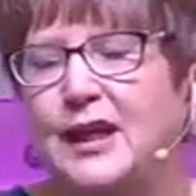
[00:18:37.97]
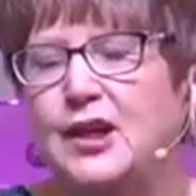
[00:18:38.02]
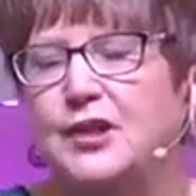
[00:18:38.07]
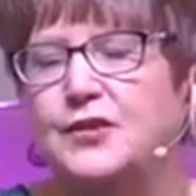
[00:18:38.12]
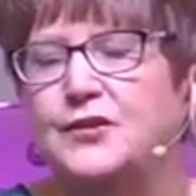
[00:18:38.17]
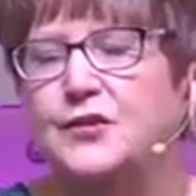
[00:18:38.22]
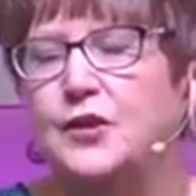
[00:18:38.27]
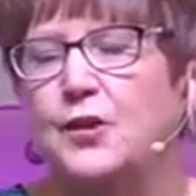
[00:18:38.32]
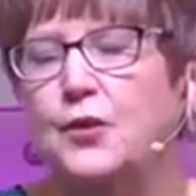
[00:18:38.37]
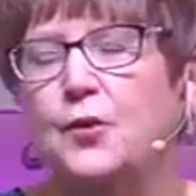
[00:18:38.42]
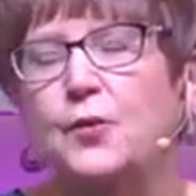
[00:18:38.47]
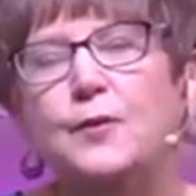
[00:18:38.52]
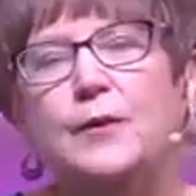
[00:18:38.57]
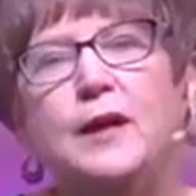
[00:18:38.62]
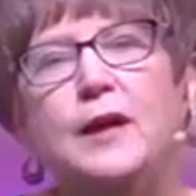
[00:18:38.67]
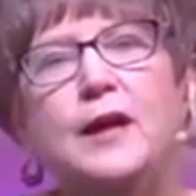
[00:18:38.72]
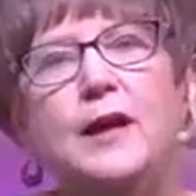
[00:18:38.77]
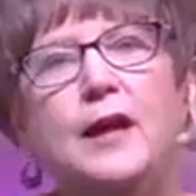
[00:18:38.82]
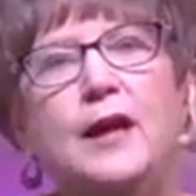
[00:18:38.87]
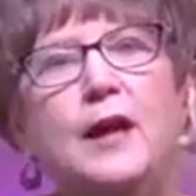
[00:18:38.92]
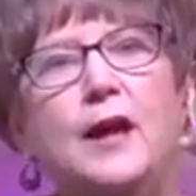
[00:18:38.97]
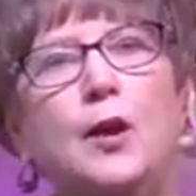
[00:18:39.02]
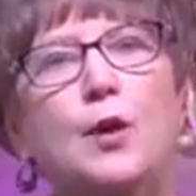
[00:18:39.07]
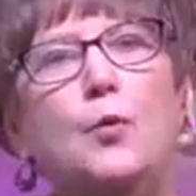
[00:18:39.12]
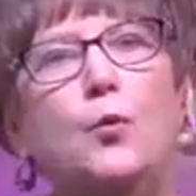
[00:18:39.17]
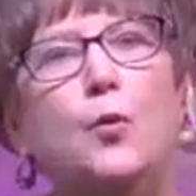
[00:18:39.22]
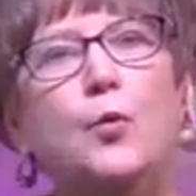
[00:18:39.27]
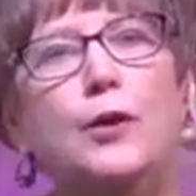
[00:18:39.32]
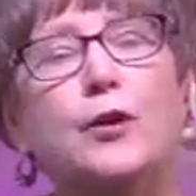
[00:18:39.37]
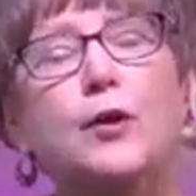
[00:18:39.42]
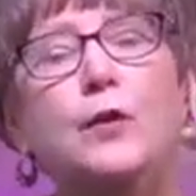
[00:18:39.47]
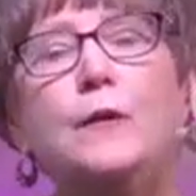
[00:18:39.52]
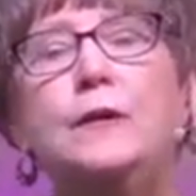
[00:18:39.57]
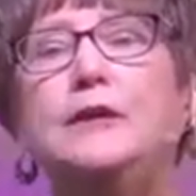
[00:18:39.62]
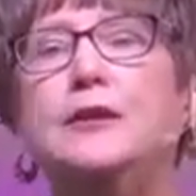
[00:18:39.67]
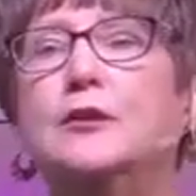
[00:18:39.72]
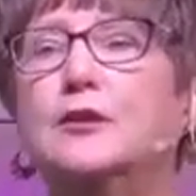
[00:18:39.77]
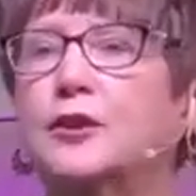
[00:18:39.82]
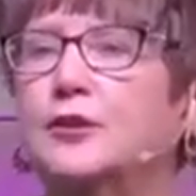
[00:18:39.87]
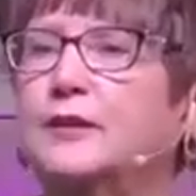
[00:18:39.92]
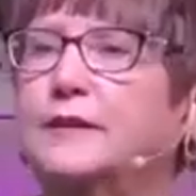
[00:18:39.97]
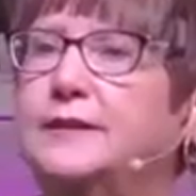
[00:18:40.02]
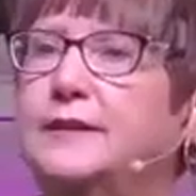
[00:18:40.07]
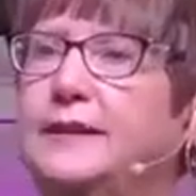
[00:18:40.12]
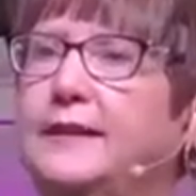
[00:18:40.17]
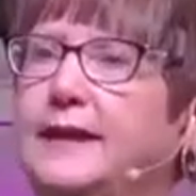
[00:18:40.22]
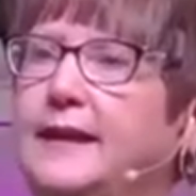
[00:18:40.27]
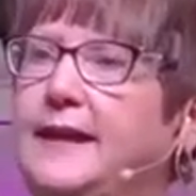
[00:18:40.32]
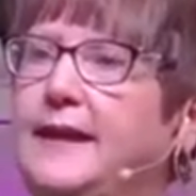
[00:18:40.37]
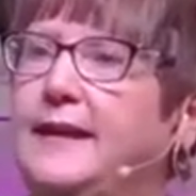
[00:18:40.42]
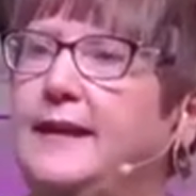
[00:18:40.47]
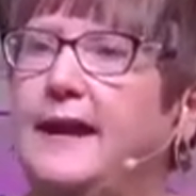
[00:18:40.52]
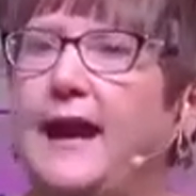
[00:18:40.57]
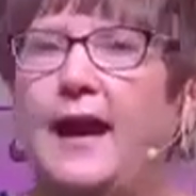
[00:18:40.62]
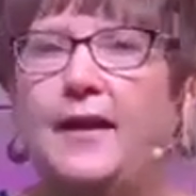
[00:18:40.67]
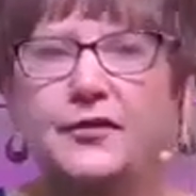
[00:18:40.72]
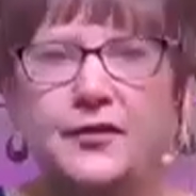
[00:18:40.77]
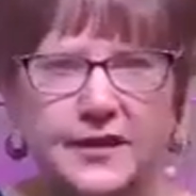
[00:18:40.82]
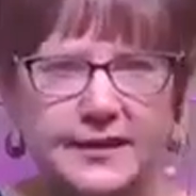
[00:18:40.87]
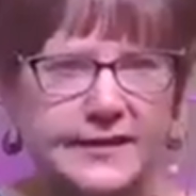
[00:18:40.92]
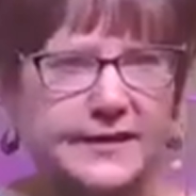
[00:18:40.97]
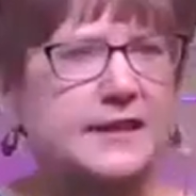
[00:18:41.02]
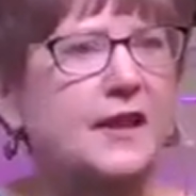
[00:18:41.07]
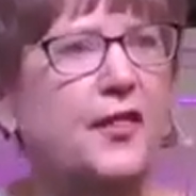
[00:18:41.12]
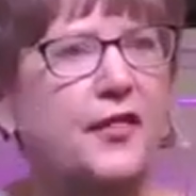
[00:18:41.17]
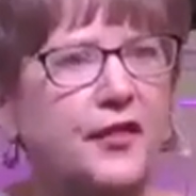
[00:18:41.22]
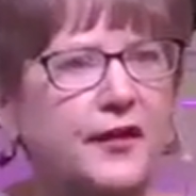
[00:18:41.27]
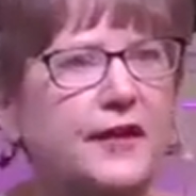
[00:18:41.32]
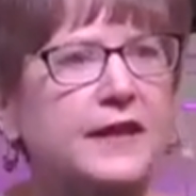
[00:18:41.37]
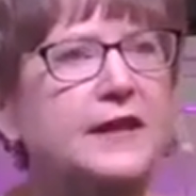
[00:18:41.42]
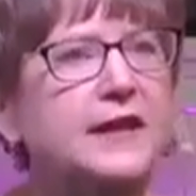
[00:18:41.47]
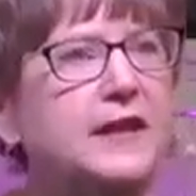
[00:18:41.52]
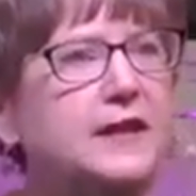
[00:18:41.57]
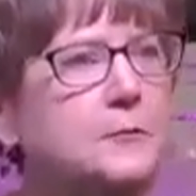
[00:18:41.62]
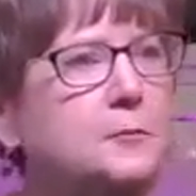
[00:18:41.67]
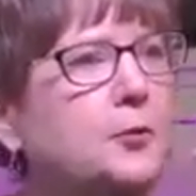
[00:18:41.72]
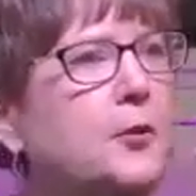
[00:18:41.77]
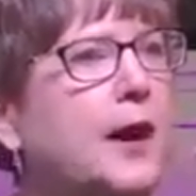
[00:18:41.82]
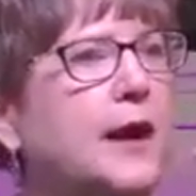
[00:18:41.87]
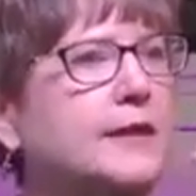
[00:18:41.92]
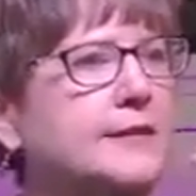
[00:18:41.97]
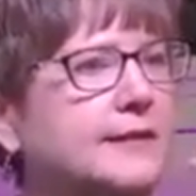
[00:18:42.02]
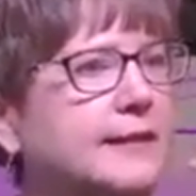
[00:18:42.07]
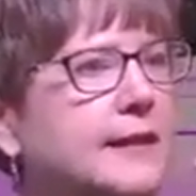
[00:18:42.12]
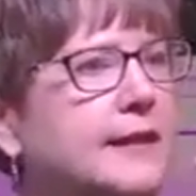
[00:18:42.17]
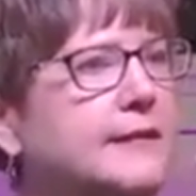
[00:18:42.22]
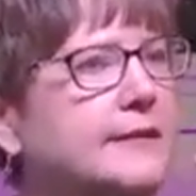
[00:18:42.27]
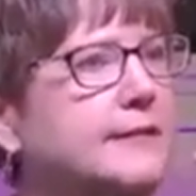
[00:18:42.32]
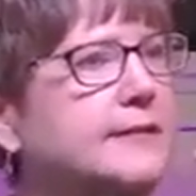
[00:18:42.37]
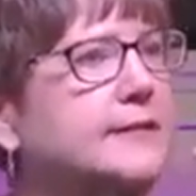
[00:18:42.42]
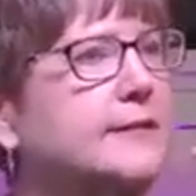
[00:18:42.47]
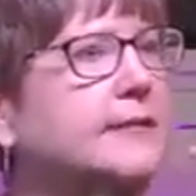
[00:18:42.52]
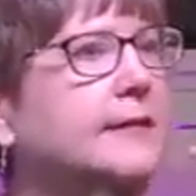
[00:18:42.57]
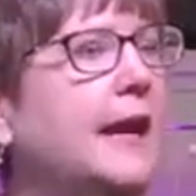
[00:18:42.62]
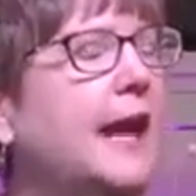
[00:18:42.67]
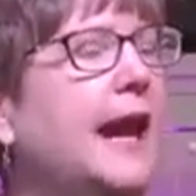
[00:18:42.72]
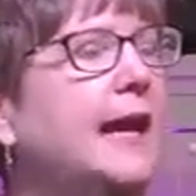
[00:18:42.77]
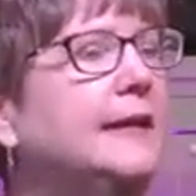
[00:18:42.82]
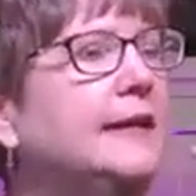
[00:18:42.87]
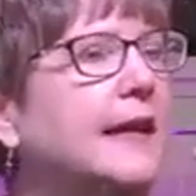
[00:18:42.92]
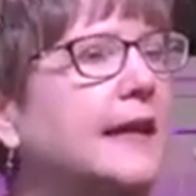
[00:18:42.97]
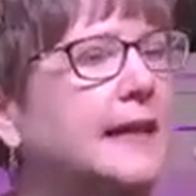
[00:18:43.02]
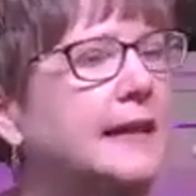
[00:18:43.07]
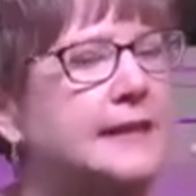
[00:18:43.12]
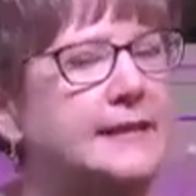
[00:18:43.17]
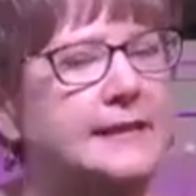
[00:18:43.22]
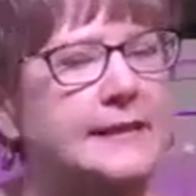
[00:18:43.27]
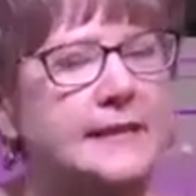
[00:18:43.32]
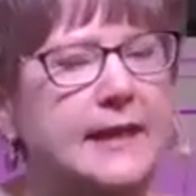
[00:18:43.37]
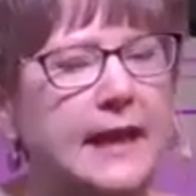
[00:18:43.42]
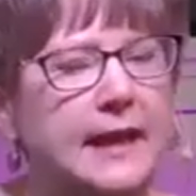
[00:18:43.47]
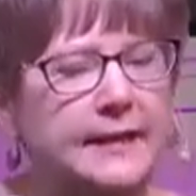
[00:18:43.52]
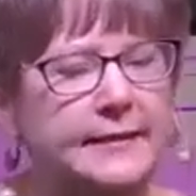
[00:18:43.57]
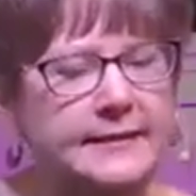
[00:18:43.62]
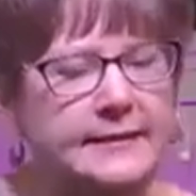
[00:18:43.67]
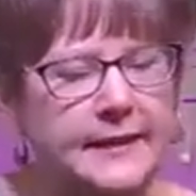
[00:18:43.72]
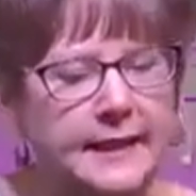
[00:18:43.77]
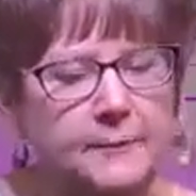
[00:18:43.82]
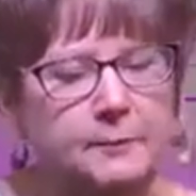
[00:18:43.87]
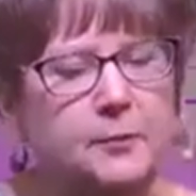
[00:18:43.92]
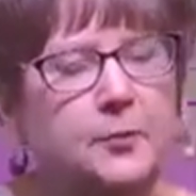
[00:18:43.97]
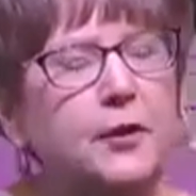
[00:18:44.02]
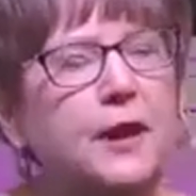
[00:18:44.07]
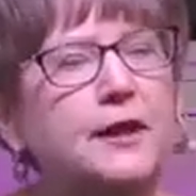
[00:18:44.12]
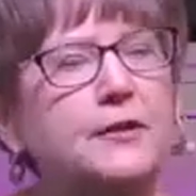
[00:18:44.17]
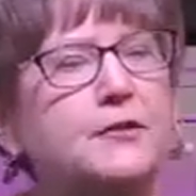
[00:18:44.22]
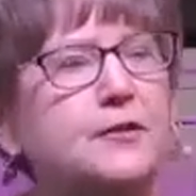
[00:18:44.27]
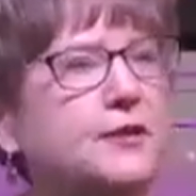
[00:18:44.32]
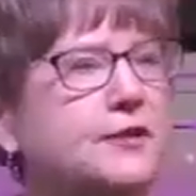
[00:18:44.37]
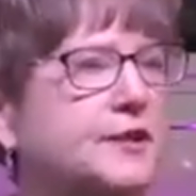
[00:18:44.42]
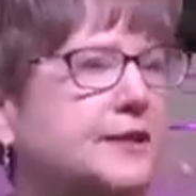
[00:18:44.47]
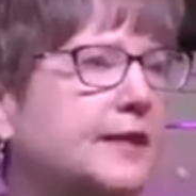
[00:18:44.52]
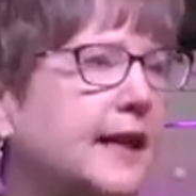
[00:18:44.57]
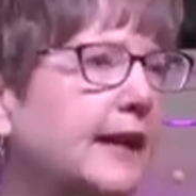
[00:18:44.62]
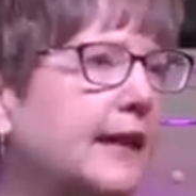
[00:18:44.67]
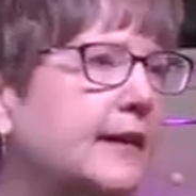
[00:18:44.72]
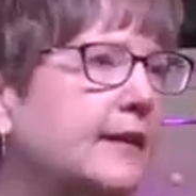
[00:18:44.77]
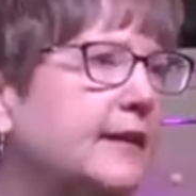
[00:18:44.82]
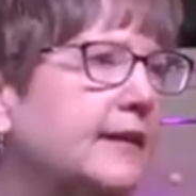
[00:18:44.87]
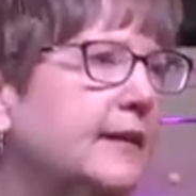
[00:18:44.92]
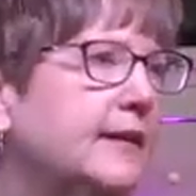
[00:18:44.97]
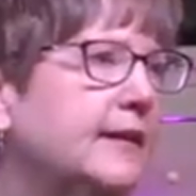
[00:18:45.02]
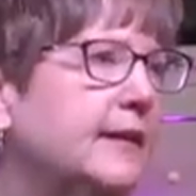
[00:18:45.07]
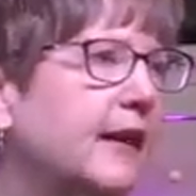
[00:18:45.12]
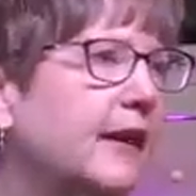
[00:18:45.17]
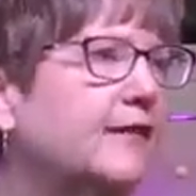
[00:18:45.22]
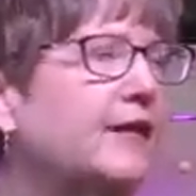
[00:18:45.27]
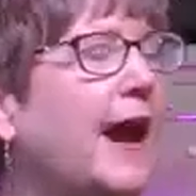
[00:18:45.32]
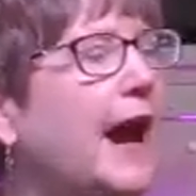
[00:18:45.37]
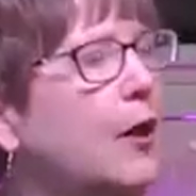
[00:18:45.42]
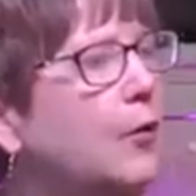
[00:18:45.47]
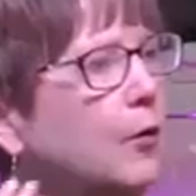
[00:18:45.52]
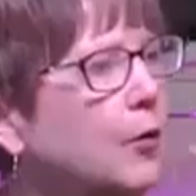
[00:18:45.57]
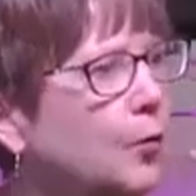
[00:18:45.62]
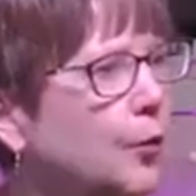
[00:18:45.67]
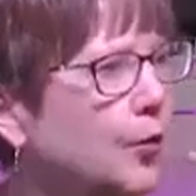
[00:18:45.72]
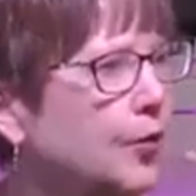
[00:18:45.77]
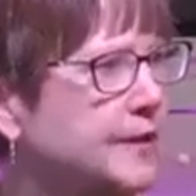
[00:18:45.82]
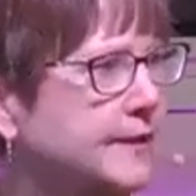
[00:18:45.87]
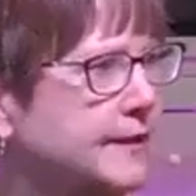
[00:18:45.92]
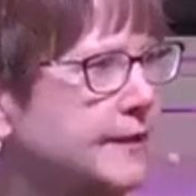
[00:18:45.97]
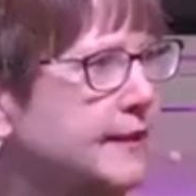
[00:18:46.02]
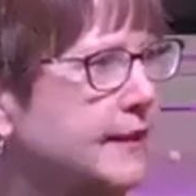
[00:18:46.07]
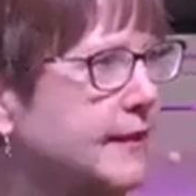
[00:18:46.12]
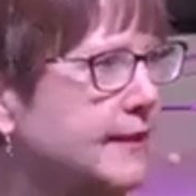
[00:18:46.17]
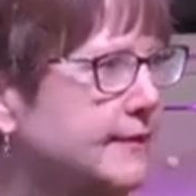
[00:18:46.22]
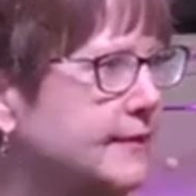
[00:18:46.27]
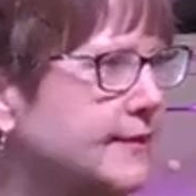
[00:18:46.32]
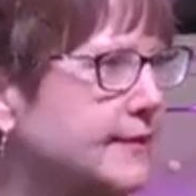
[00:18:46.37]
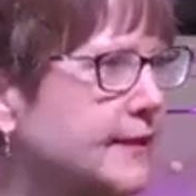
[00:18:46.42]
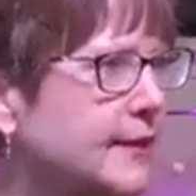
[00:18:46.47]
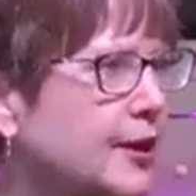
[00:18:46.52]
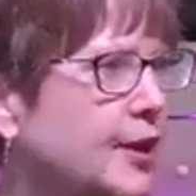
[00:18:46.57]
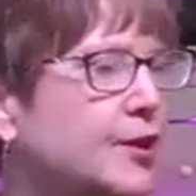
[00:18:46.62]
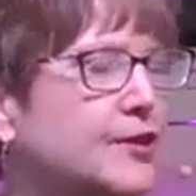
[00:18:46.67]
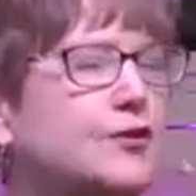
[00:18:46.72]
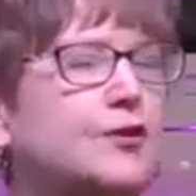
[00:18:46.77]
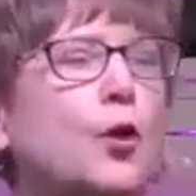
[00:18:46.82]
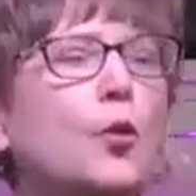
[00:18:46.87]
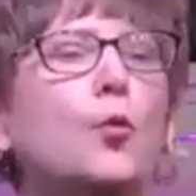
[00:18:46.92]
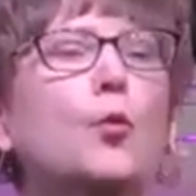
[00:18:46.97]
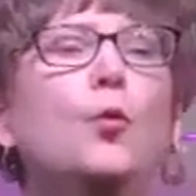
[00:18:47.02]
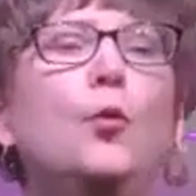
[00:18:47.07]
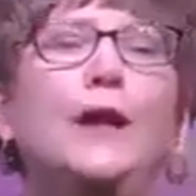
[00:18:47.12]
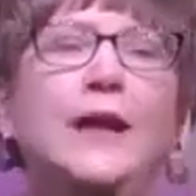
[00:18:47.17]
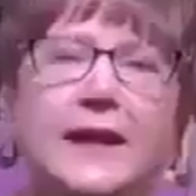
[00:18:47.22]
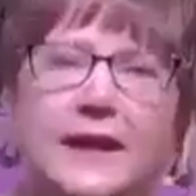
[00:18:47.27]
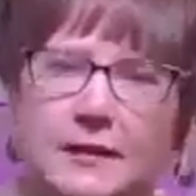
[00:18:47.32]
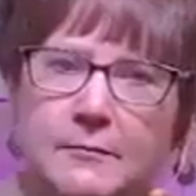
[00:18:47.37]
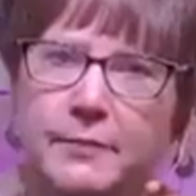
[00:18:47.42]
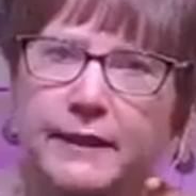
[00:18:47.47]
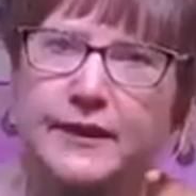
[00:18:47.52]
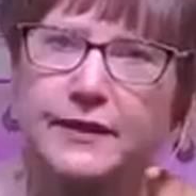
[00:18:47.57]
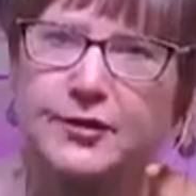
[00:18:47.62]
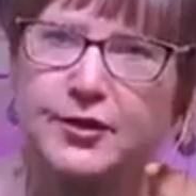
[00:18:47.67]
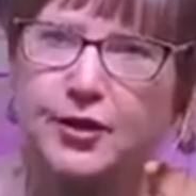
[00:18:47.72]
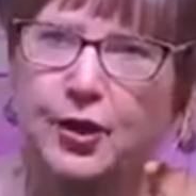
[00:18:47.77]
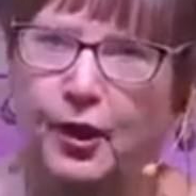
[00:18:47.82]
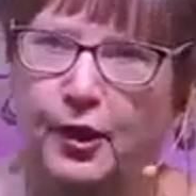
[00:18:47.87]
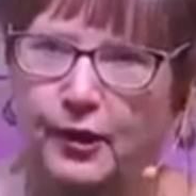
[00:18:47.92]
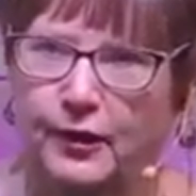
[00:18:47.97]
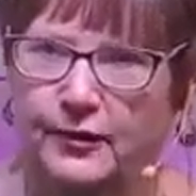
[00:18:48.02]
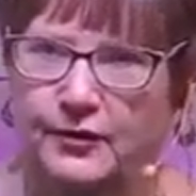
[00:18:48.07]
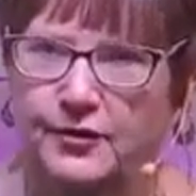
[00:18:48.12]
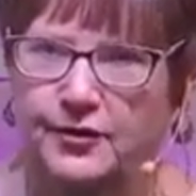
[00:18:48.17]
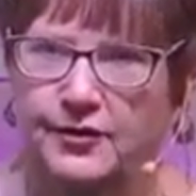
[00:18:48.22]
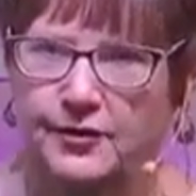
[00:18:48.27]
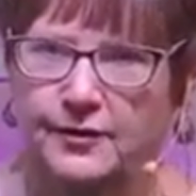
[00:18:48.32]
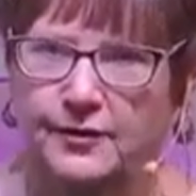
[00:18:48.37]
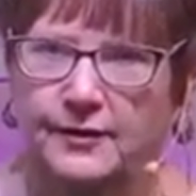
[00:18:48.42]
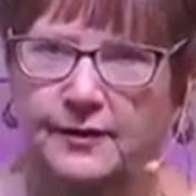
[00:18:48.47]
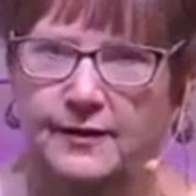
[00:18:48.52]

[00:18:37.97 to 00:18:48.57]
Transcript: So we're going to look today at this thinking process and get a deeper understanding of how it works in us so we can be in charge